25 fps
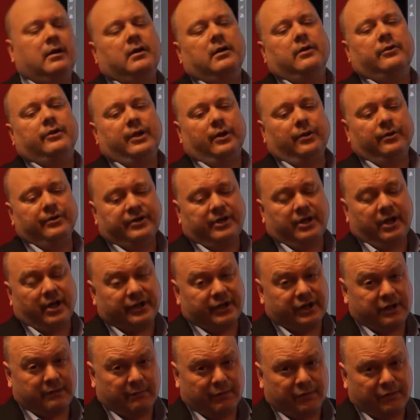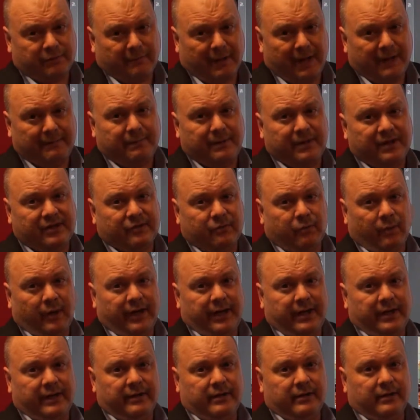those customers might be
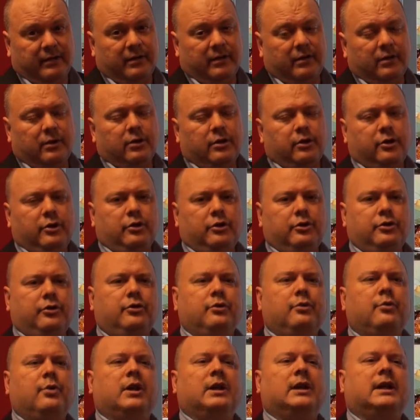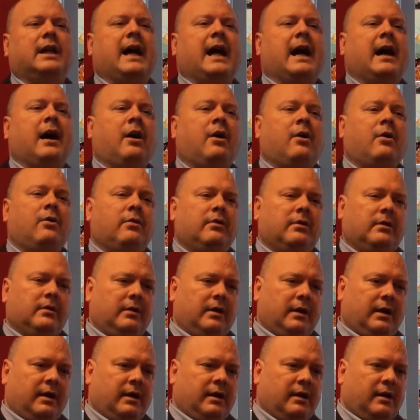swayed to allow
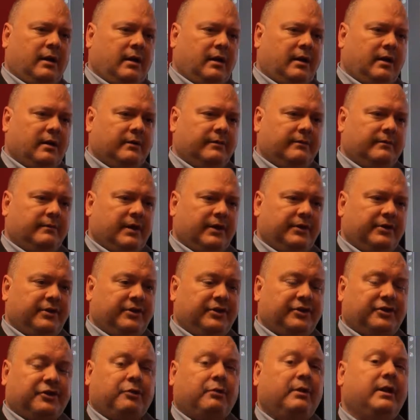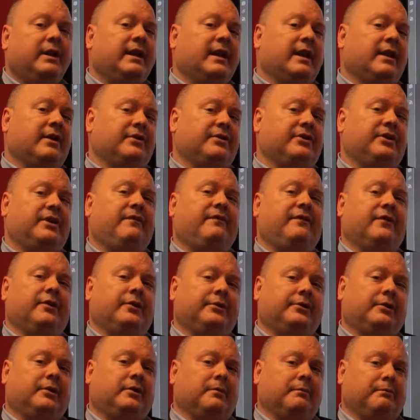a discrete LC filter
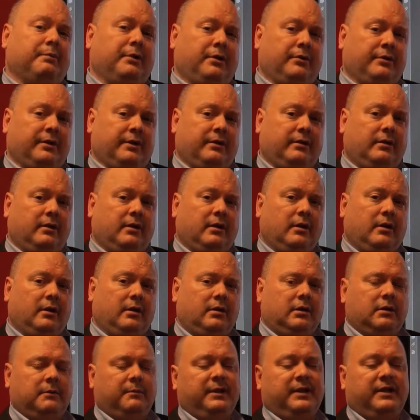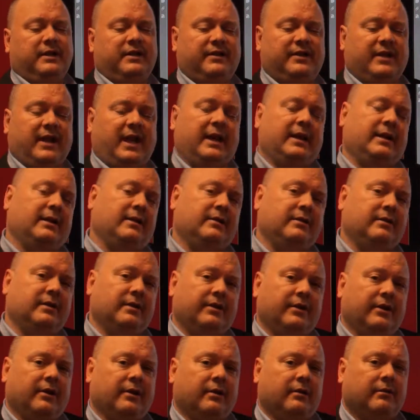component to be designed into
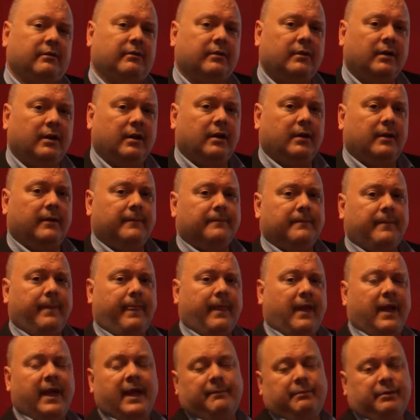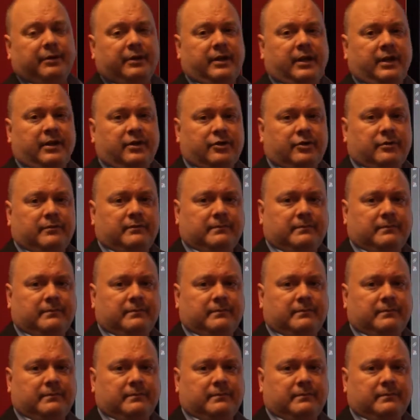their application.